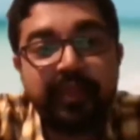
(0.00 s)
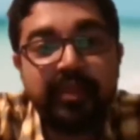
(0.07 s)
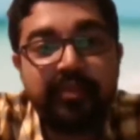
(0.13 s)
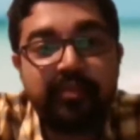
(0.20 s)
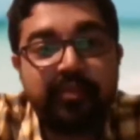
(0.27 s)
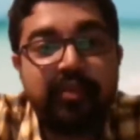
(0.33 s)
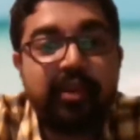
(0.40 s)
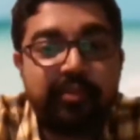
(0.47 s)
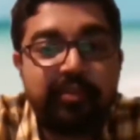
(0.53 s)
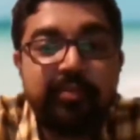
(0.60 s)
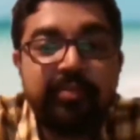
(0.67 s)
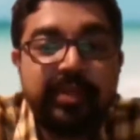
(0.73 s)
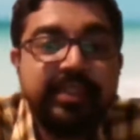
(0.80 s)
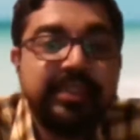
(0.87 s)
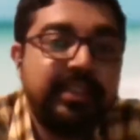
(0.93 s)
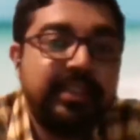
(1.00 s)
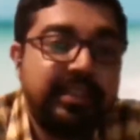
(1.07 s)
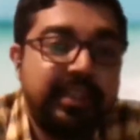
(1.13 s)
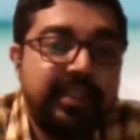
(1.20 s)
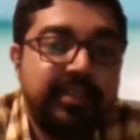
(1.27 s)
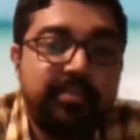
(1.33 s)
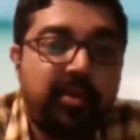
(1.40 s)
for our present
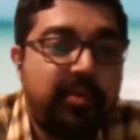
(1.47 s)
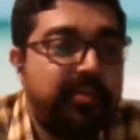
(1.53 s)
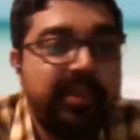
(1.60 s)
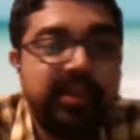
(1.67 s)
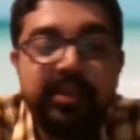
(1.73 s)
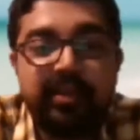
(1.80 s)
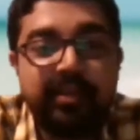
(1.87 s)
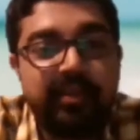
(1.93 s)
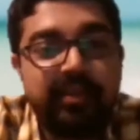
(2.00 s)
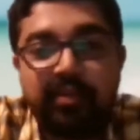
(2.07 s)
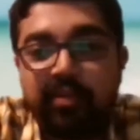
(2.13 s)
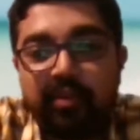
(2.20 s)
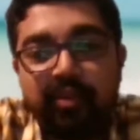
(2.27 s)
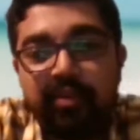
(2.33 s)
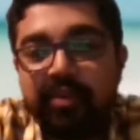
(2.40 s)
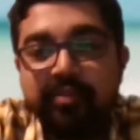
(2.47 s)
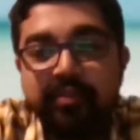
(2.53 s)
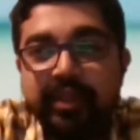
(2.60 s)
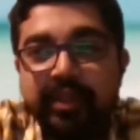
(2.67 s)
day popular or